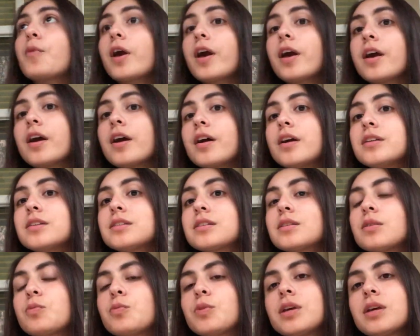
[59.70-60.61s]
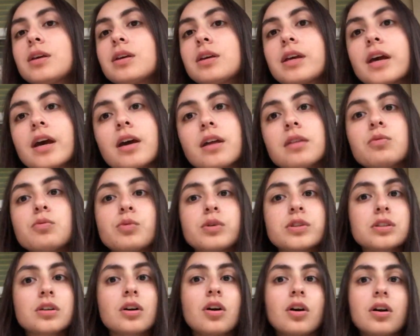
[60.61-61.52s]
and we get
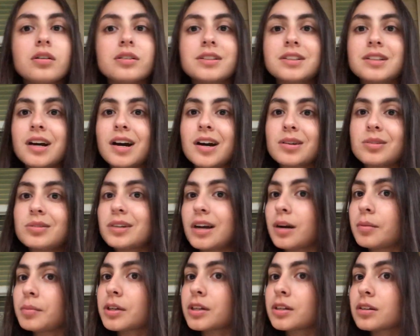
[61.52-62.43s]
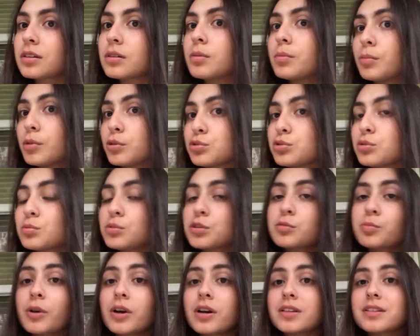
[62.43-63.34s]
what's called an autonomic emotional
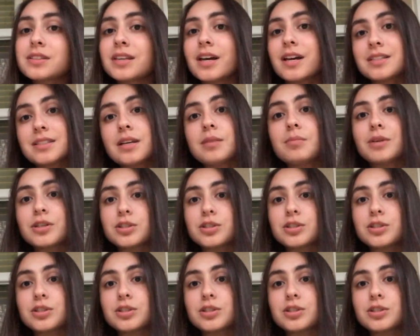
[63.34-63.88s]
response, as I